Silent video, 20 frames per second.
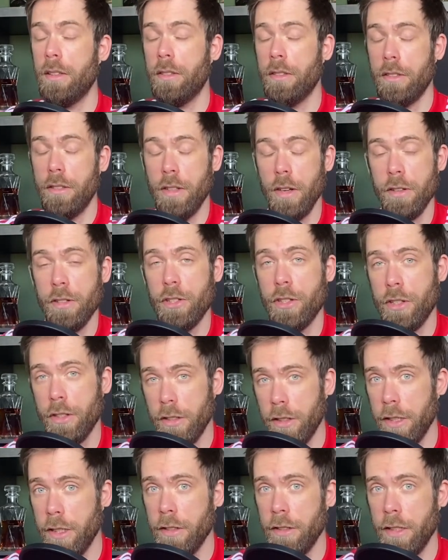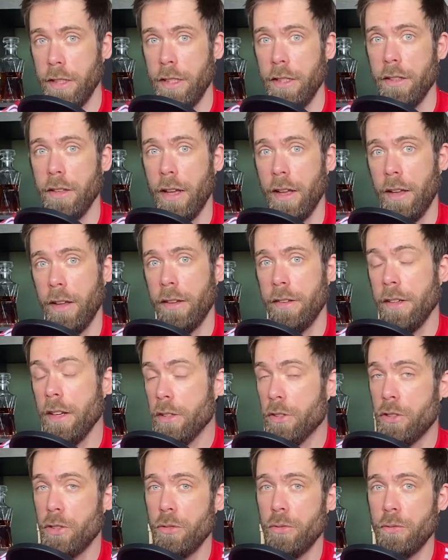Dutch clearly,
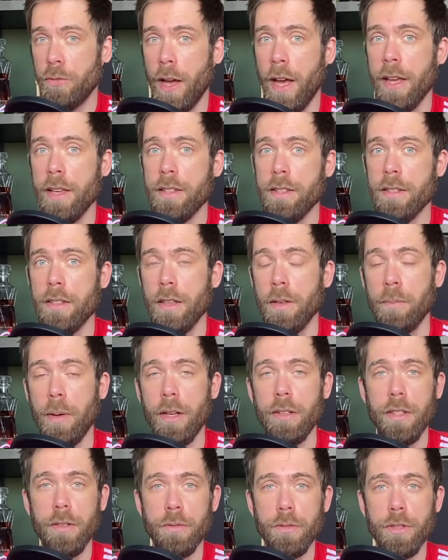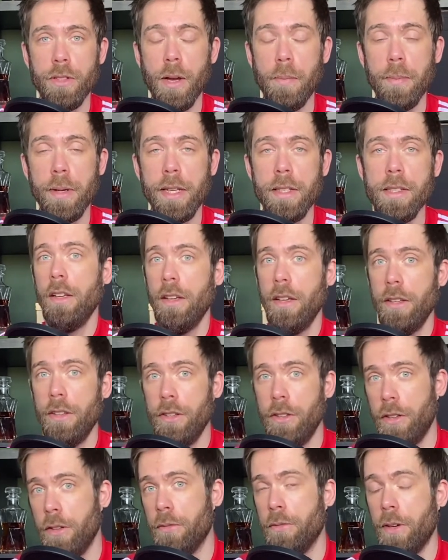not too fast, about different topics.
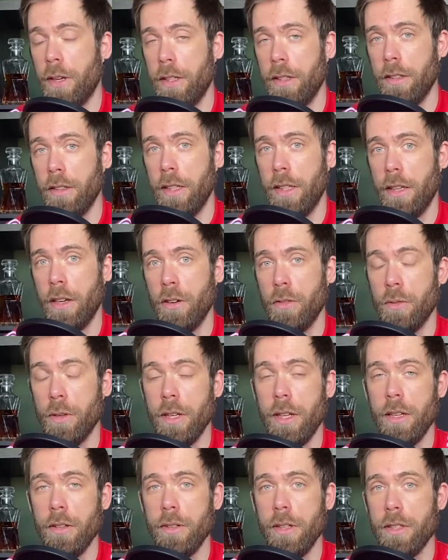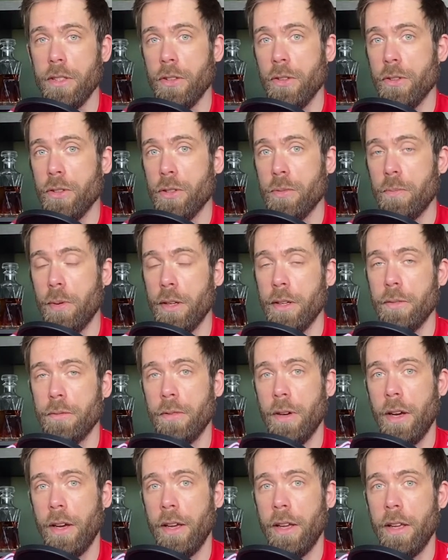You can find the link over here. It's on
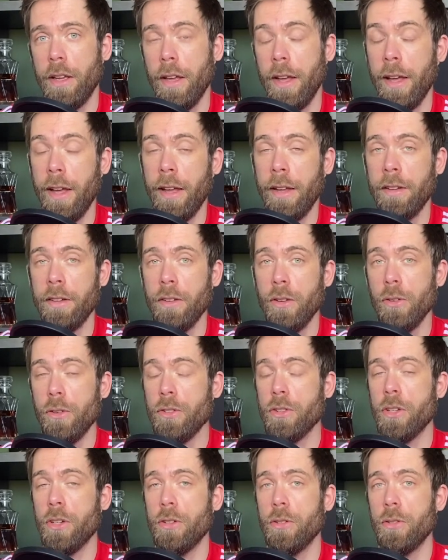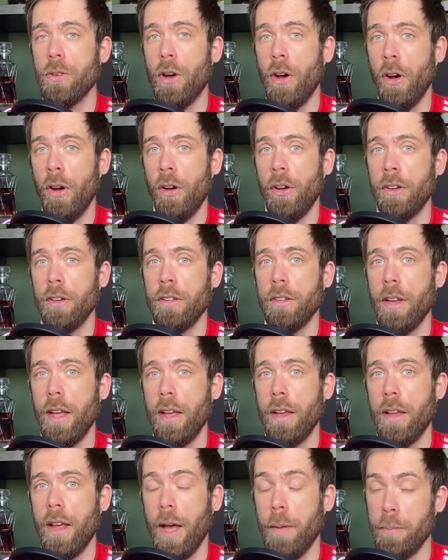Spotify and also on
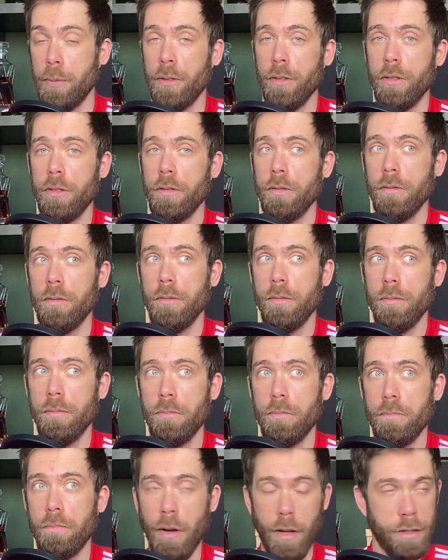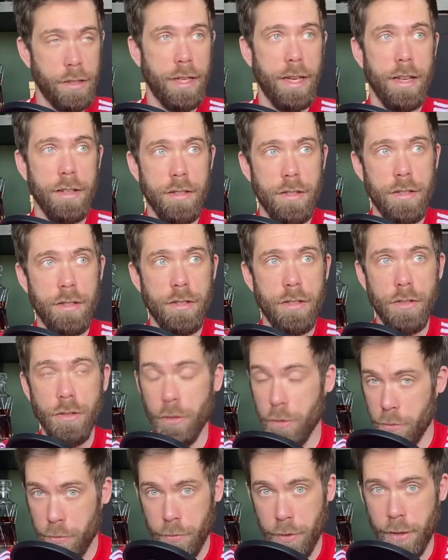Apple Podcasts
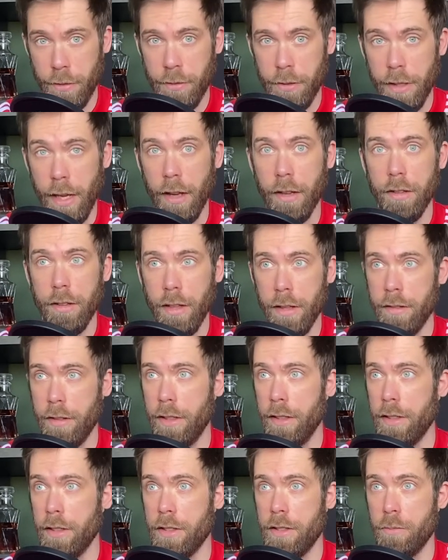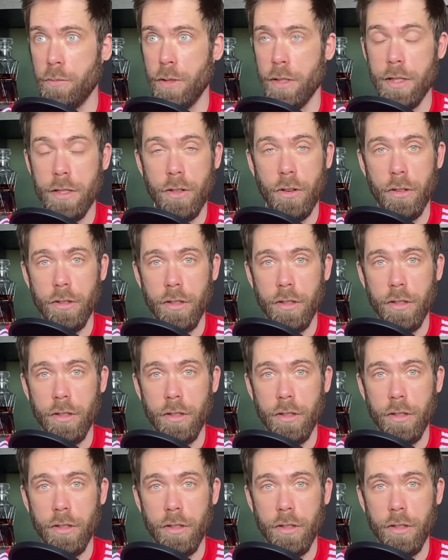or whatever. Yeah, I think that's what it's called.